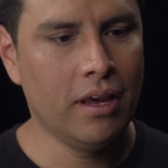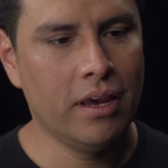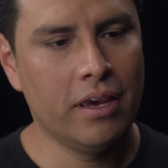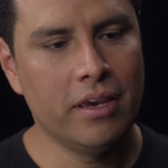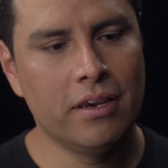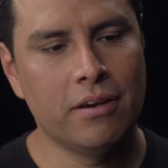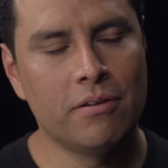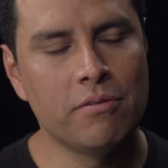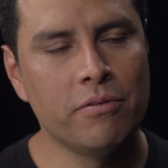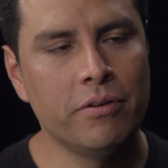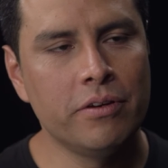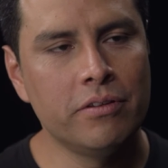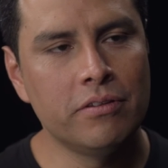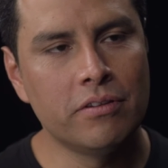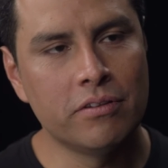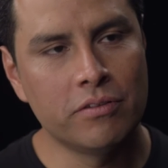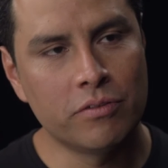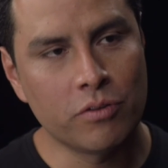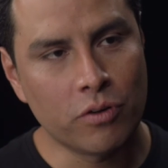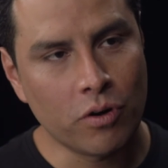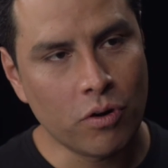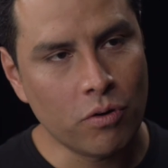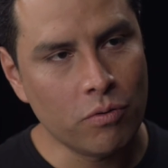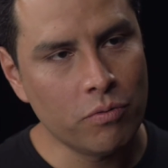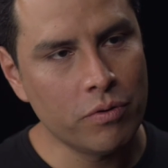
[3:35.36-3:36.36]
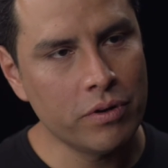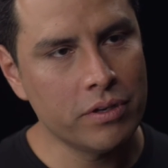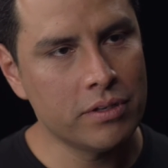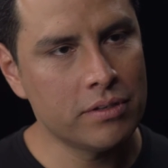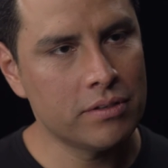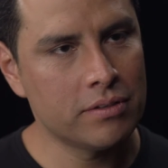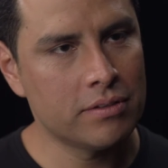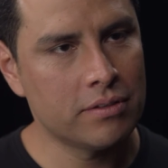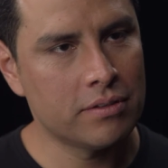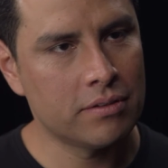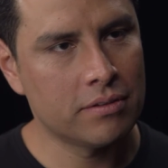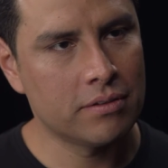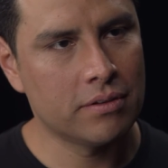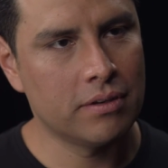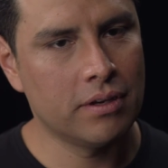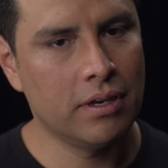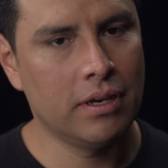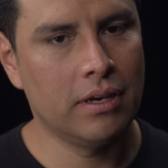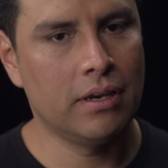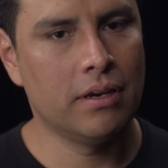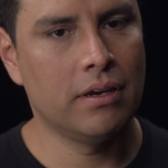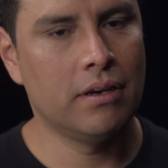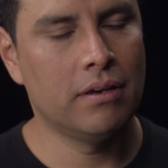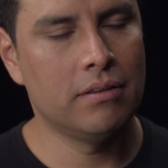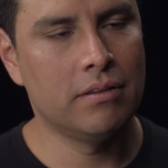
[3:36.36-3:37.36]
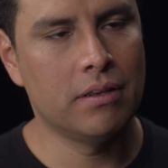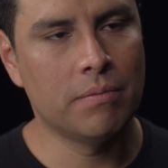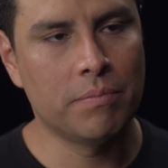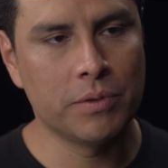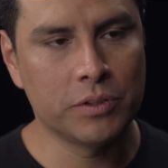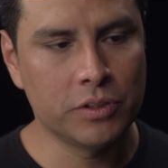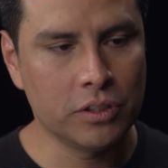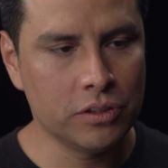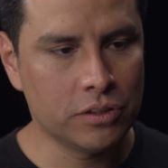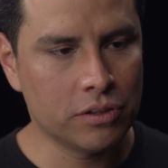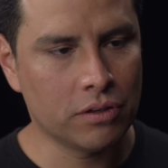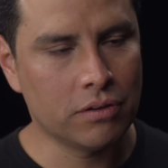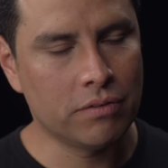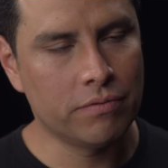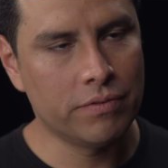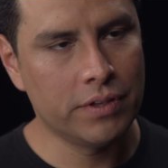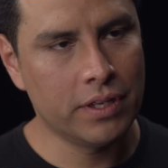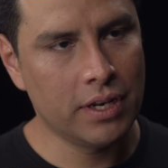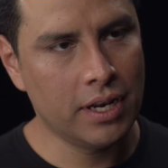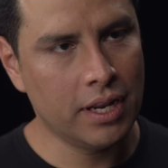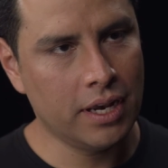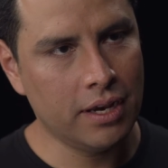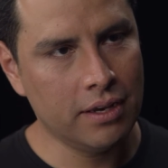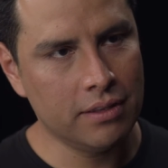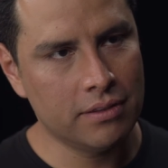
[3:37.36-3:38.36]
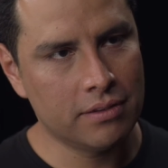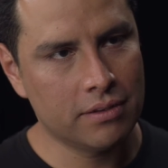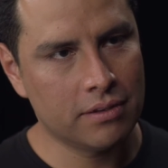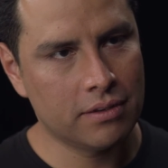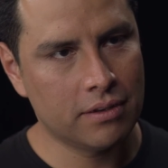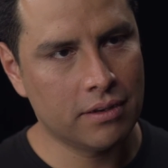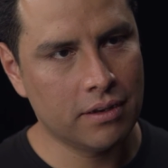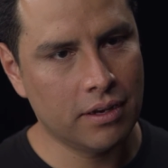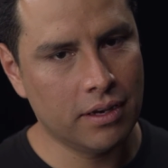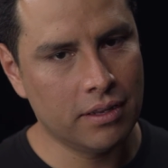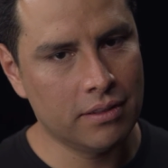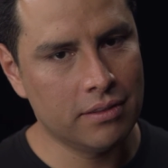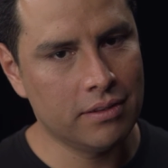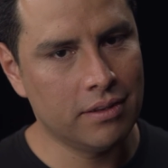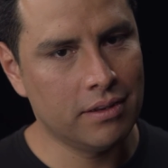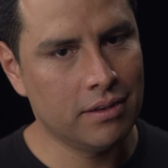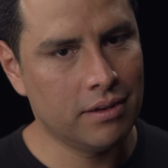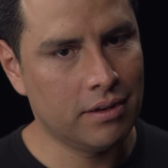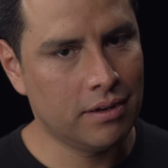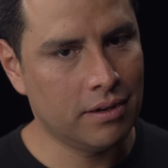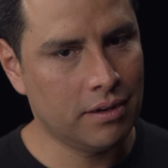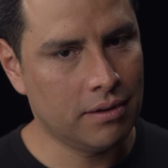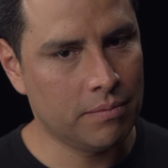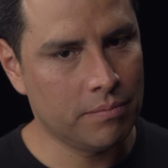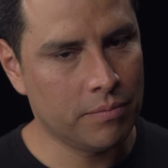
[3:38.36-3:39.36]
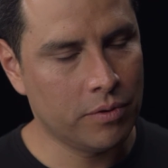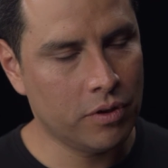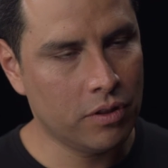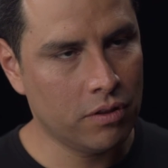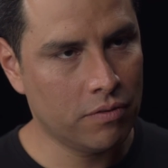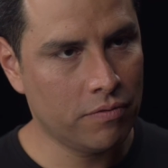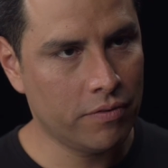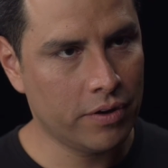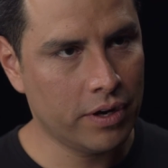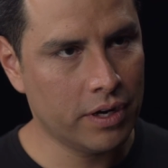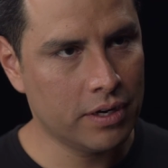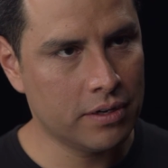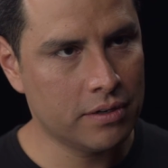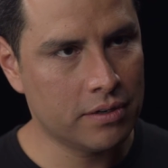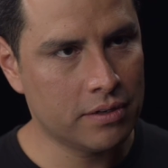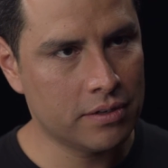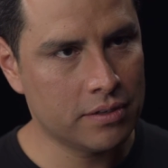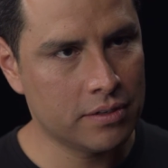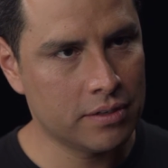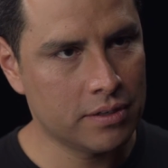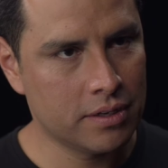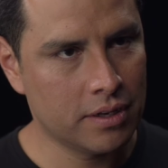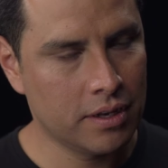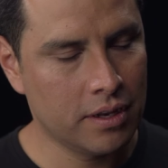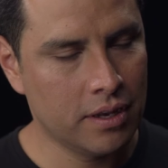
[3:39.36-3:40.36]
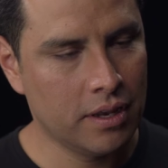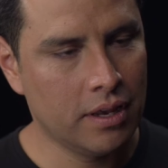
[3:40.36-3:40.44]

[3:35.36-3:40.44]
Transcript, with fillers: I include the drawings, mm-hmm. uh, the position of the light and the modifiers.